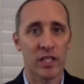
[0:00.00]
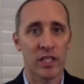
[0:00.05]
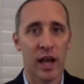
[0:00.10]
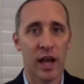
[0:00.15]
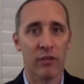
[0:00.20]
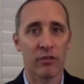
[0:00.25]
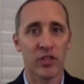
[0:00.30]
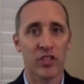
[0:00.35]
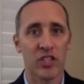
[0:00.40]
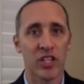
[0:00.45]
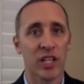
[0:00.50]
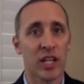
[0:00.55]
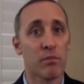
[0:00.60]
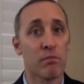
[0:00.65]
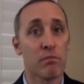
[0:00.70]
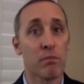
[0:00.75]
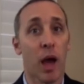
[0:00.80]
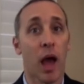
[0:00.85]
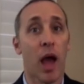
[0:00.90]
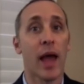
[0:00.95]
averaging and
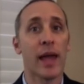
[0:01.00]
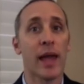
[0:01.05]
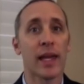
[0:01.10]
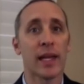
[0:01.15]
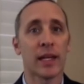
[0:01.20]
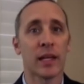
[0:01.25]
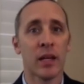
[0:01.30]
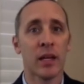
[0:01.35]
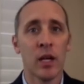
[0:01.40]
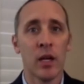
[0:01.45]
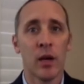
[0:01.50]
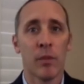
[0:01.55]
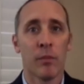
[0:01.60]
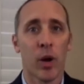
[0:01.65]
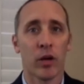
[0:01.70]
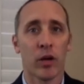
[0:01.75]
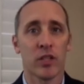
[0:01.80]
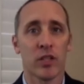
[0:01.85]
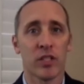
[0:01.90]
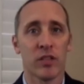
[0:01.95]
buying
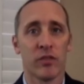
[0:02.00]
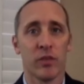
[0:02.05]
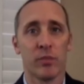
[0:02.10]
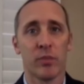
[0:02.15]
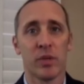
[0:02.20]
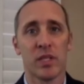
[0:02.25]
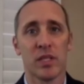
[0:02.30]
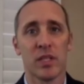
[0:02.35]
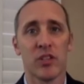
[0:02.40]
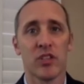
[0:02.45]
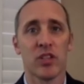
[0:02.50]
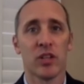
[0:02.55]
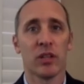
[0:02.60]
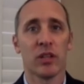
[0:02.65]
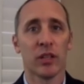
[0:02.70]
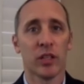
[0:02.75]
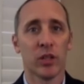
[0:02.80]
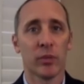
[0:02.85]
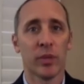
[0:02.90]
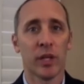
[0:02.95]
parts of a position a
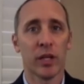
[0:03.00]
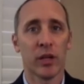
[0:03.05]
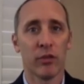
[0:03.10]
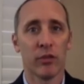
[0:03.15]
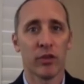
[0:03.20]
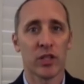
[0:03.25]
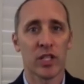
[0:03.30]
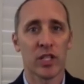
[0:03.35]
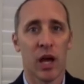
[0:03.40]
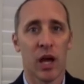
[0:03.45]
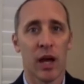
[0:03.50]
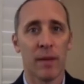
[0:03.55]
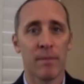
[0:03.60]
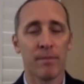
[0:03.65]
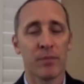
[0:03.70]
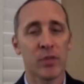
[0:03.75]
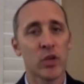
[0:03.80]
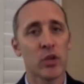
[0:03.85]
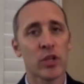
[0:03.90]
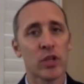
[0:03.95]
little bit over time,
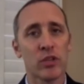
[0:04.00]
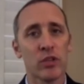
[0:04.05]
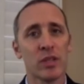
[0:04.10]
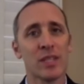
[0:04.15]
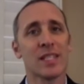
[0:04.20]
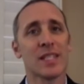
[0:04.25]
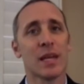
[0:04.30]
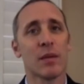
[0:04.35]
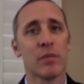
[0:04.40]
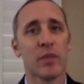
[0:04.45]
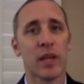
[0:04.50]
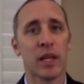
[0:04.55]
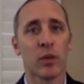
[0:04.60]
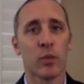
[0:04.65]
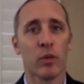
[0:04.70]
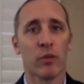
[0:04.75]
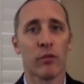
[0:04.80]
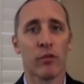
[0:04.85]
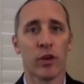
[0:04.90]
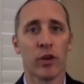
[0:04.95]
you can do the same thing in
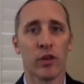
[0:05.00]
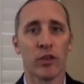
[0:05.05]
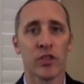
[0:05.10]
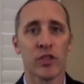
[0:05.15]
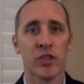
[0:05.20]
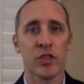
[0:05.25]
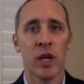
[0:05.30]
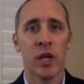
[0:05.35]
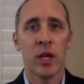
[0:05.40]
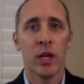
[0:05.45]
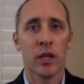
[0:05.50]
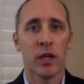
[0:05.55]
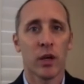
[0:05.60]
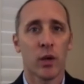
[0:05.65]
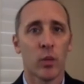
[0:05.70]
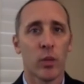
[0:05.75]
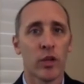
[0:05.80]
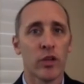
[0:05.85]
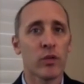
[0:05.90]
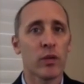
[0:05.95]
reverse.
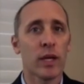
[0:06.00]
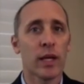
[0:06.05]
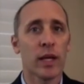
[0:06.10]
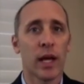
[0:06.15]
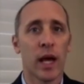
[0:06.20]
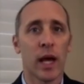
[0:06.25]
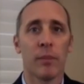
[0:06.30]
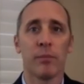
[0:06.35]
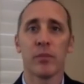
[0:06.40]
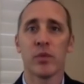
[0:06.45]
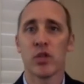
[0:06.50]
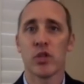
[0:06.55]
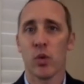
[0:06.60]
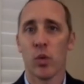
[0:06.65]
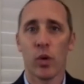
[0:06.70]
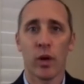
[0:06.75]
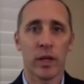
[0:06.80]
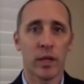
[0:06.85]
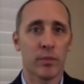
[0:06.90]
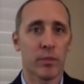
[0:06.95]
When you get up
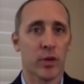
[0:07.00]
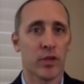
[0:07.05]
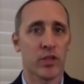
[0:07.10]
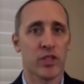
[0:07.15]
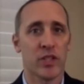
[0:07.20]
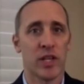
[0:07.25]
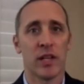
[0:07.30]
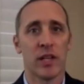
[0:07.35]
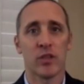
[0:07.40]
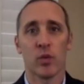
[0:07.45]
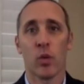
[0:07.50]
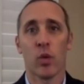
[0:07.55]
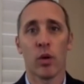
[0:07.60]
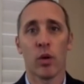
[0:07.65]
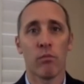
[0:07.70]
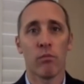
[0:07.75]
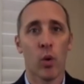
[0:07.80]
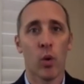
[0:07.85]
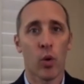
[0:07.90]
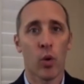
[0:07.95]
20% or
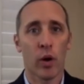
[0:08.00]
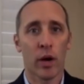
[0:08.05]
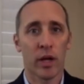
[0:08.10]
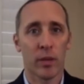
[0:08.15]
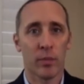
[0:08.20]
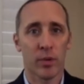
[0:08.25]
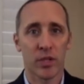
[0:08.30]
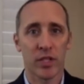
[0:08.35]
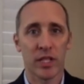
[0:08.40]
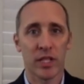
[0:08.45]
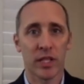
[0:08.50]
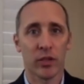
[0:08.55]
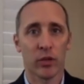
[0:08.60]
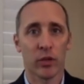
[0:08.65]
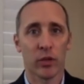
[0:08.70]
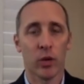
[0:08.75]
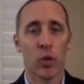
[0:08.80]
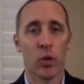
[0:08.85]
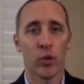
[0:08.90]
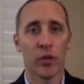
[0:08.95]
more in a particular
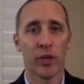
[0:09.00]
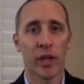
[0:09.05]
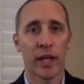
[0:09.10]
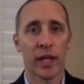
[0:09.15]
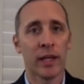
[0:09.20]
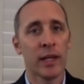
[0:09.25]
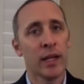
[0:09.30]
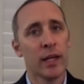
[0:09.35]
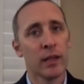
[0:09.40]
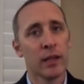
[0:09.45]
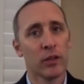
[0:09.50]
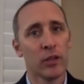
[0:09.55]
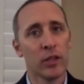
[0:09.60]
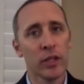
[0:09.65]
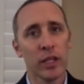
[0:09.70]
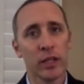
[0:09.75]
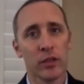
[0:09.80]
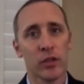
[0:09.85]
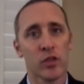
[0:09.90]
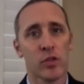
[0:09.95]
holding, look
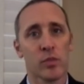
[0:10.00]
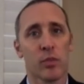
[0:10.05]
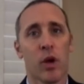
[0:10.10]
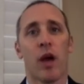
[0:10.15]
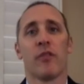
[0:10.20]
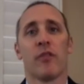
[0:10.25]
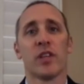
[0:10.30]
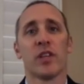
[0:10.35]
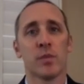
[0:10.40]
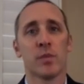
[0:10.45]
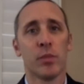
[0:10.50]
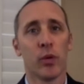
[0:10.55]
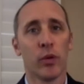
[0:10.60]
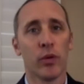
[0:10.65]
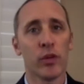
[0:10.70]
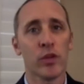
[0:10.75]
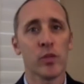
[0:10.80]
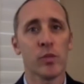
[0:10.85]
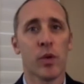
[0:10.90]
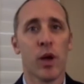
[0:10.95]
at those profits, pull
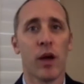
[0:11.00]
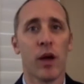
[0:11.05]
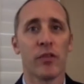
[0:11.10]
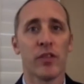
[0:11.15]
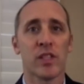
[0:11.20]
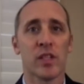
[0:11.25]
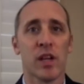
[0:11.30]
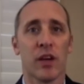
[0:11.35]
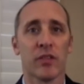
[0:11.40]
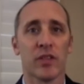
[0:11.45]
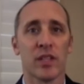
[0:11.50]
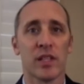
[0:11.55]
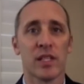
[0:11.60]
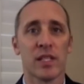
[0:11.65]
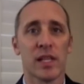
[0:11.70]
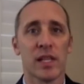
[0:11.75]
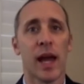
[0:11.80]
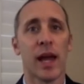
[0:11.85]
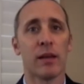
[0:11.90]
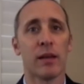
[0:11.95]
those profits off to the
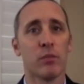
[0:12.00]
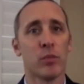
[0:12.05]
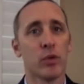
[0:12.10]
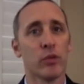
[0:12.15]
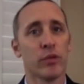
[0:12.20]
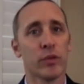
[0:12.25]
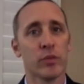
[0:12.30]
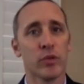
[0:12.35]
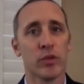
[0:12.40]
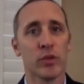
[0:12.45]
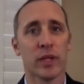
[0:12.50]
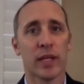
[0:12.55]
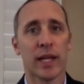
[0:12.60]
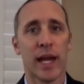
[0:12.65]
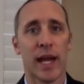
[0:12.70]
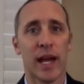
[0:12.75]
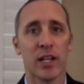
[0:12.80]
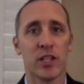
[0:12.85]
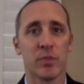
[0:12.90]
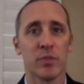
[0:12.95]
side, move them to a
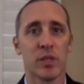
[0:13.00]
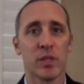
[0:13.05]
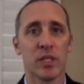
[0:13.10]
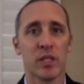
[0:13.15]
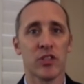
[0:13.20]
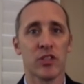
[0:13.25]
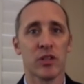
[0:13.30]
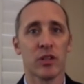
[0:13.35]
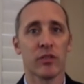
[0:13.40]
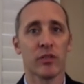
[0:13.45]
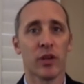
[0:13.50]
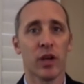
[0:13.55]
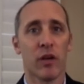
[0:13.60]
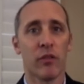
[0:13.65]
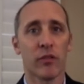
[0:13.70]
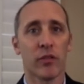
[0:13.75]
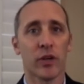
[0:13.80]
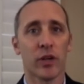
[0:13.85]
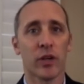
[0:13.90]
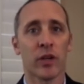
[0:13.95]
cash position of
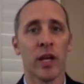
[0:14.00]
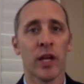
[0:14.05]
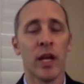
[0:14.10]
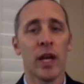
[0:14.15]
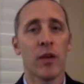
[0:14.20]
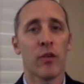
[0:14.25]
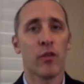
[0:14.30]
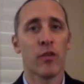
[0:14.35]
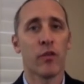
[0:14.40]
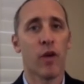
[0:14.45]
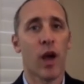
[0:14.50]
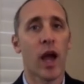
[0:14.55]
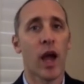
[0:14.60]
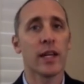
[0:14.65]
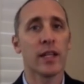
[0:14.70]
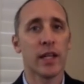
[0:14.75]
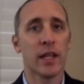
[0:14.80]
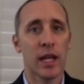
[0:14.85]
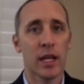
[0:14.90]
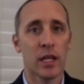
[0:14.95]
comfort,
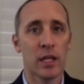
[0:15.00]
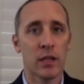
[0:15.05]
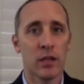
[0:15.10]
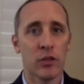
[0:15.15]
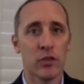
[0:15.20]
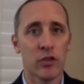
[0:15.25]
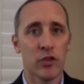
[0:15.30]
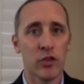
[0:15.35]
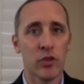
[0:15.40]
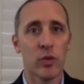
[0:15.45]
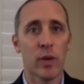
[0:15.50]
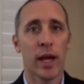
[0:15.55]
find a new